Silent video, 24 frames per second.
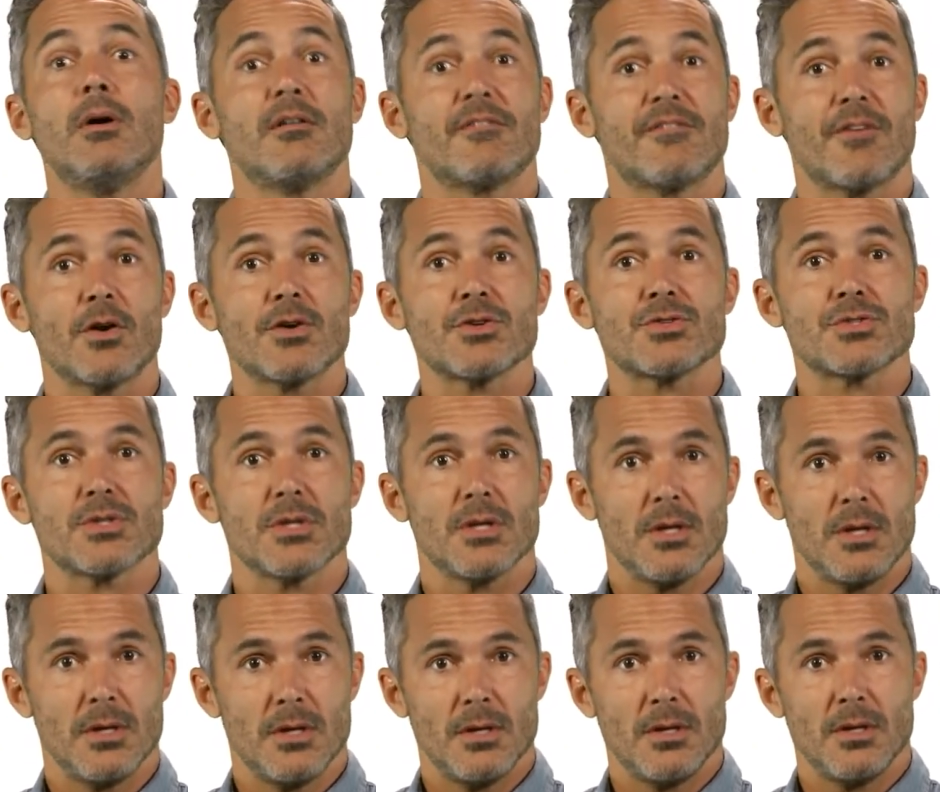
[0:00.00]
first,
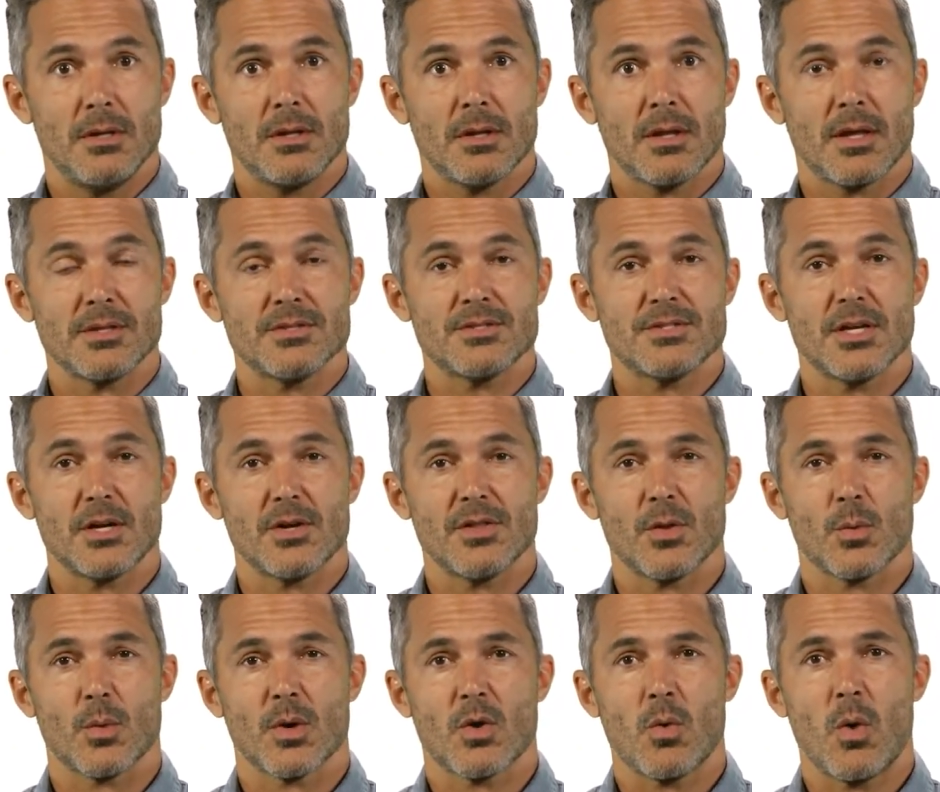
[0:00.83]
consider
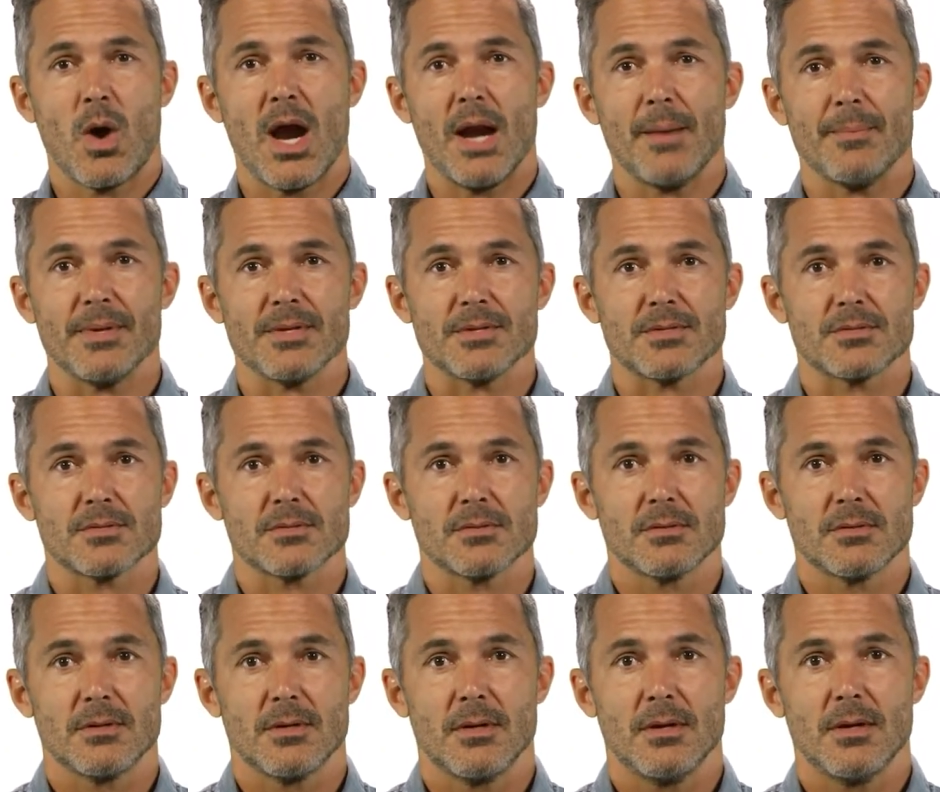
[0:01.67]
the requirements.